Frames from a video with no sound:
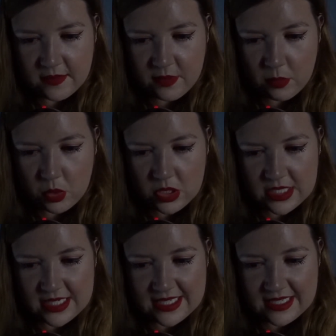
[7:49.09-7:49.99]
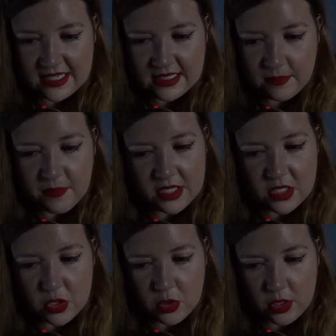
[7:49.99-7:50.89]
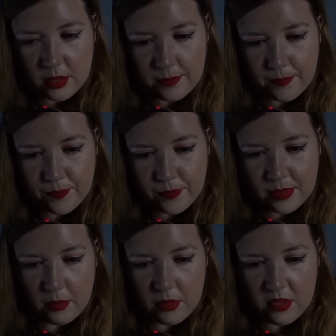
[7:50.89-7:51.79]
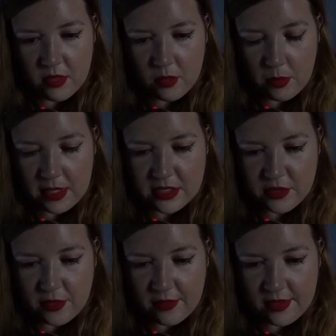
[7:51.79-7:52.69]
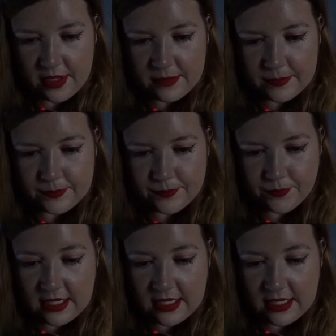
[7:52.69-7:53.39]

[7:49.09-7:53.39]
as if he wanted to say something to them, but thought better of it.